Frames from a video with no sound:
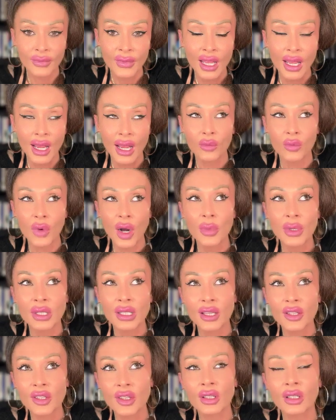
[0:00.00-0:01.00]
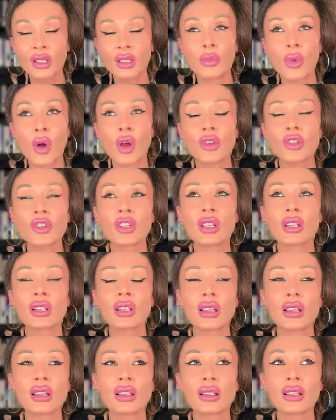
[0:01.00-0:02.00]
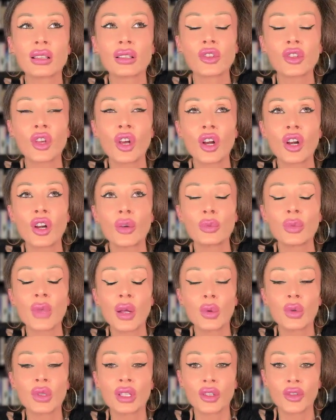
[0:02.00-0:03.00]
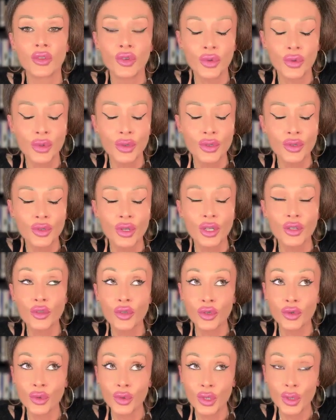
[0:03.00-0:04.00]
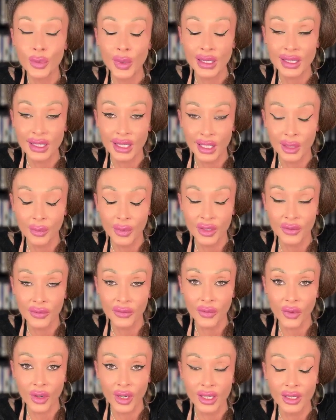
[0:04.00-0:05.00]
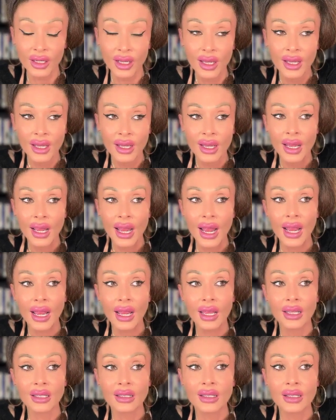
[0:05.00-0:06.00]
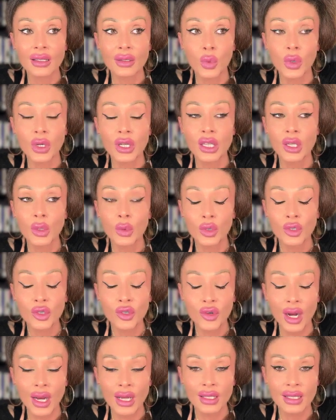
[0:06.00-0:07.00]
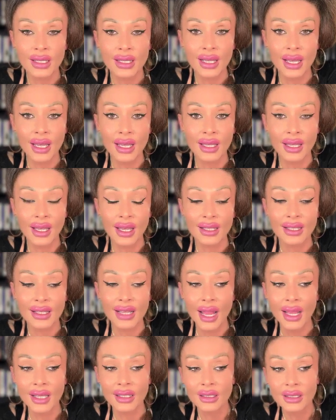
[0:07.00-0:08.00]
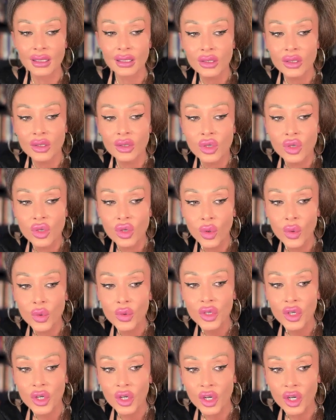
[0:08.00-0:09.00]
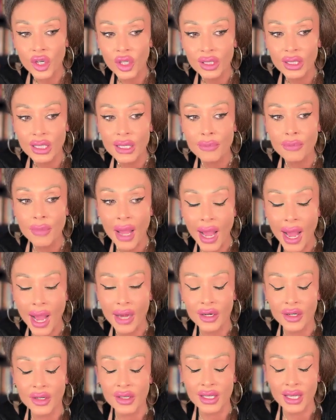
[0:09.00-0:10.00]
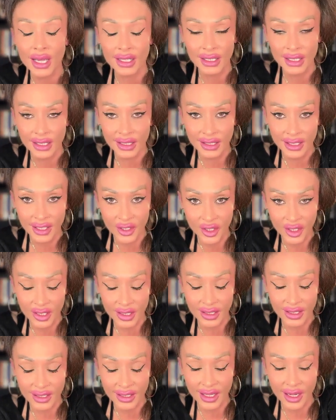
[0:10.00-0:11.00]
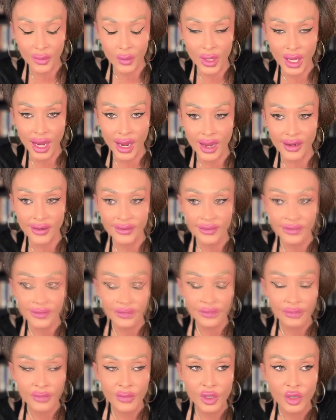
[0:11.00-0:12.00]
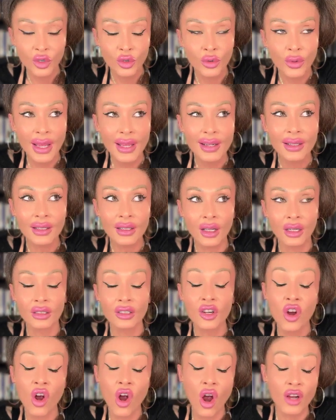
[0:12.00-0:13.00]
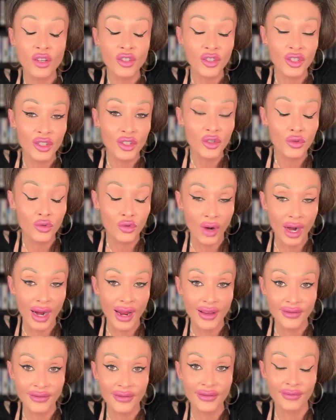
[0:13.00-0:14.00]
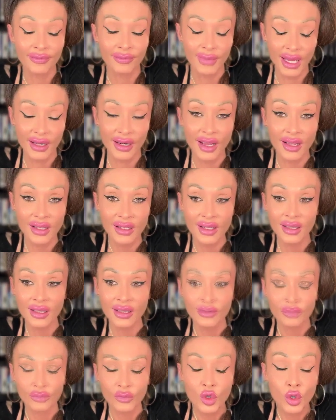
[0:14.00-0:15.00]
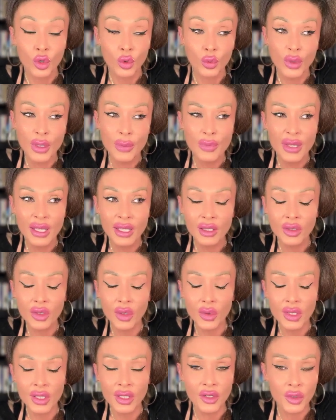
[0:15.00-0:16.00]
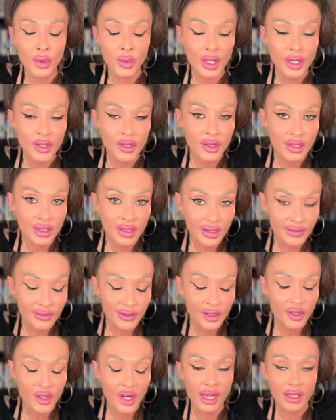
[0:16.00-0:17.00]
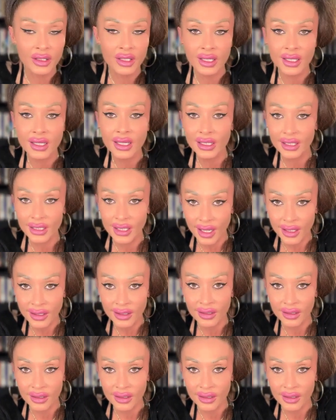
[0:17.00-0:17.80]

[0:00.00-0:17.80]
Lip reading: And repetition compulsion is a term that was introduced by Sigmund Freud. And what he was trying to say is that those early patterns and conditionings that we have create an unconscious drive in us to repeat those situations of the childhood again in